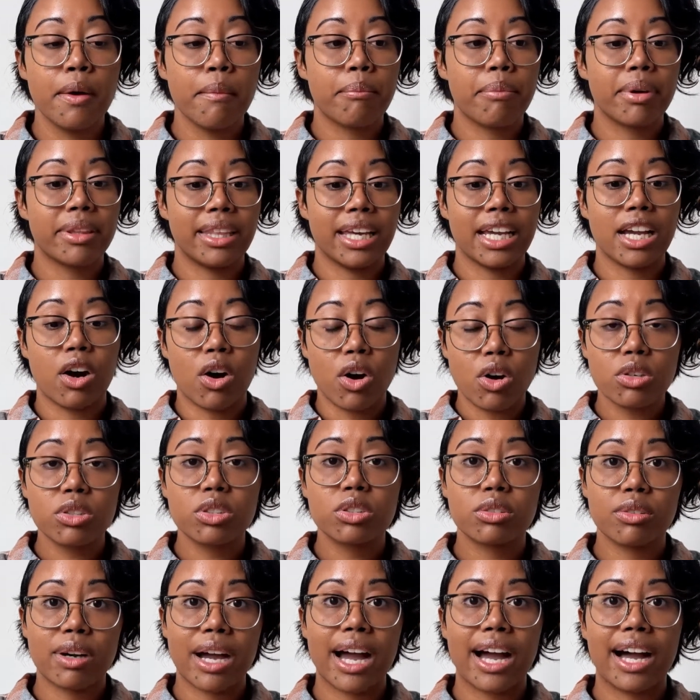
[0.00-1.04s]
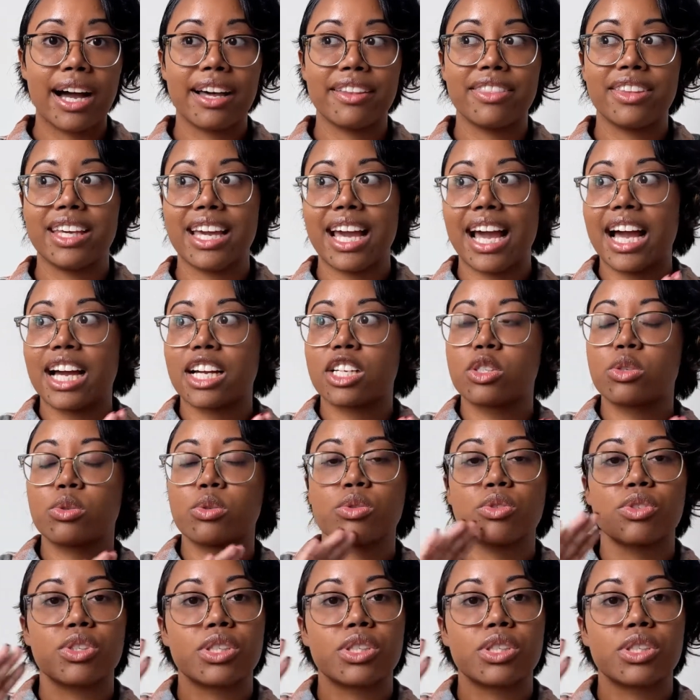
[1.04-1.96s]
but they also had the actual